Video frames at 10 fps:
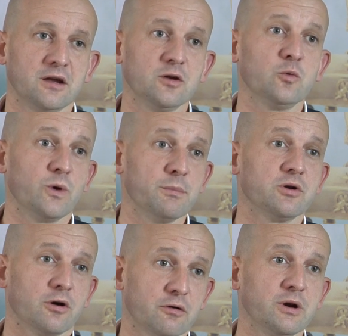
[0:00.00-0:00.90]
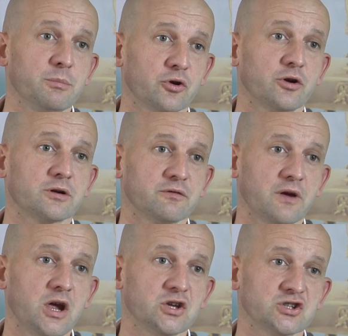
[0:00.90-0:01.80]
in women of reproductive
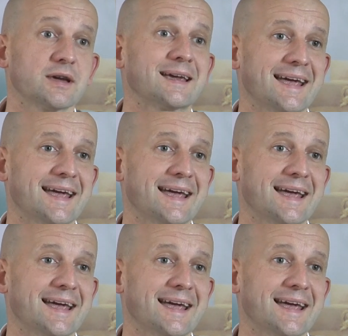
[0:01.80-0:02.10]
age.